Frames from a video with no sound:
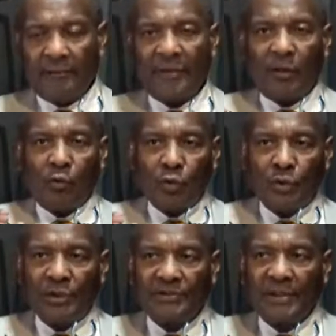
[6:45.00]
There are
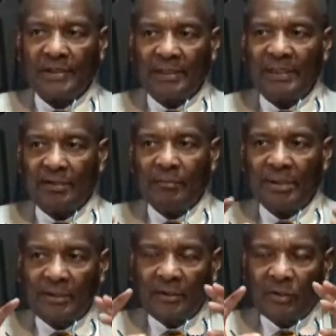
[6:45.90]
words that need to
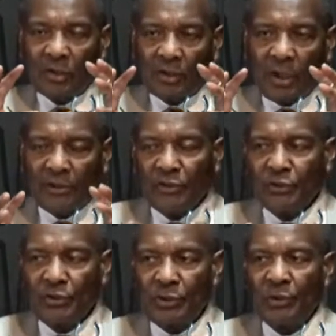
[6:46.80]
be
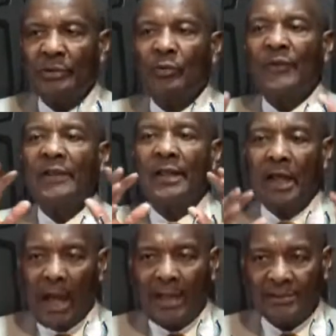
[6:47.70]
understood within the
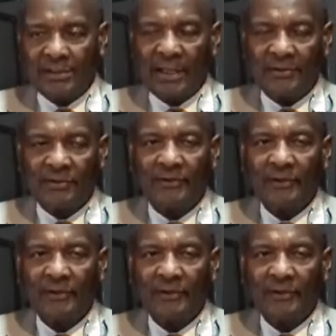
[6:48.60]
context